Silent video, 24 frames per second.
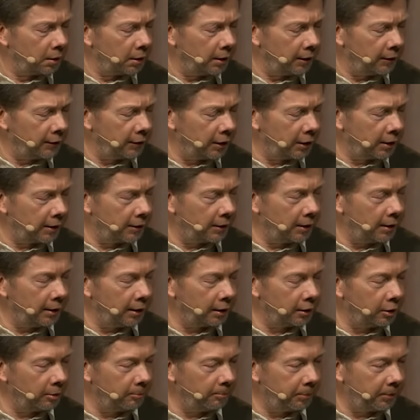is it The
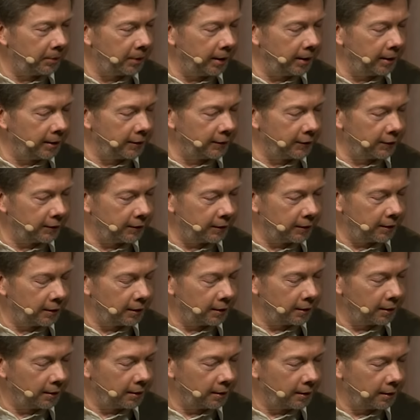Little Prince?
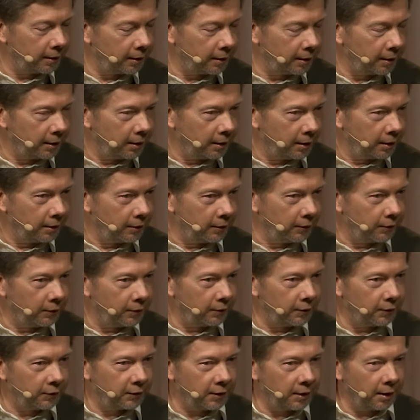
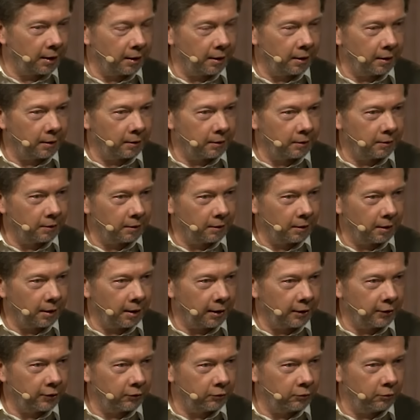Saint
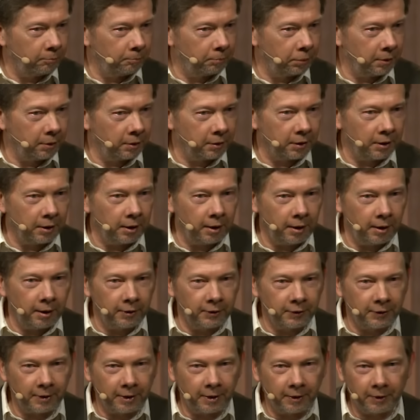Exupery,
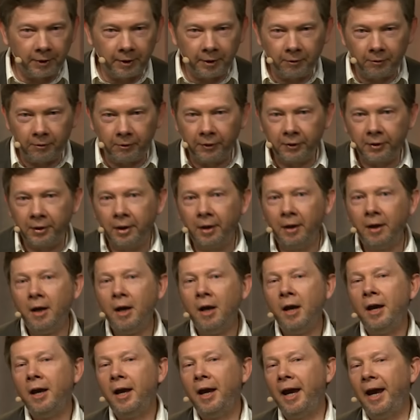is that the author?
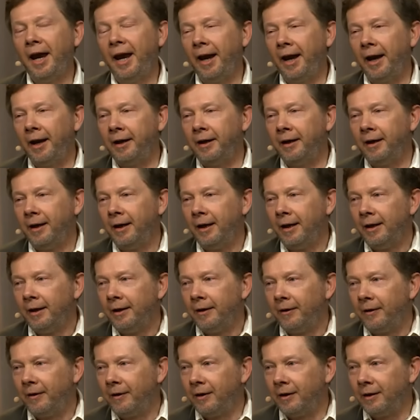And
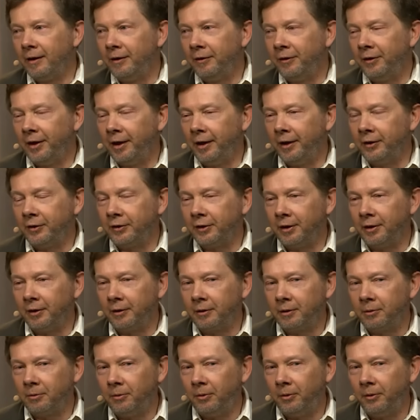there's a
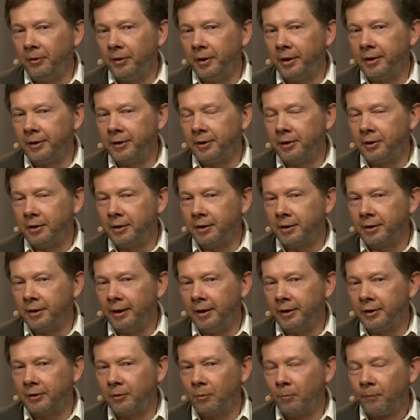quote, it
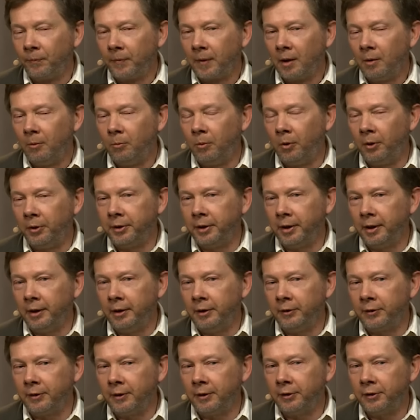says, What
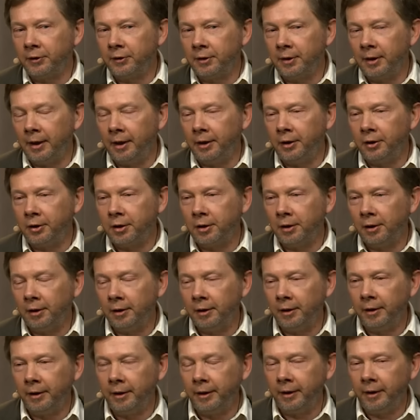is
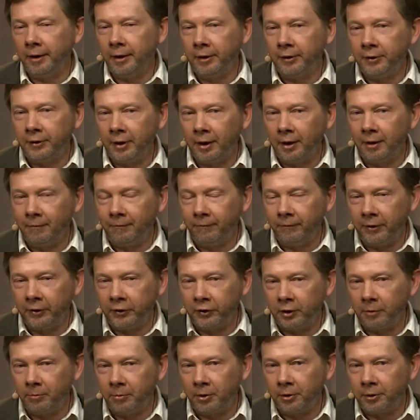essential is
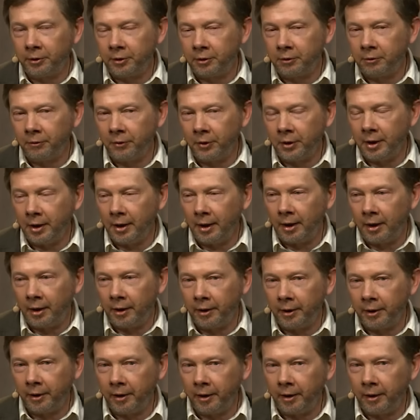invisible to the
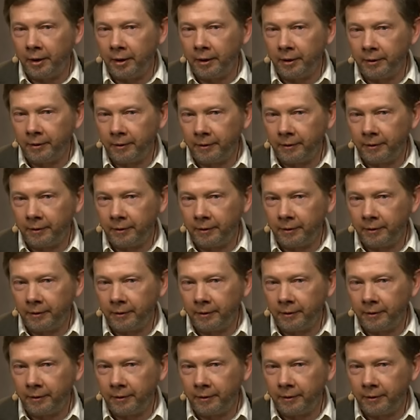eye.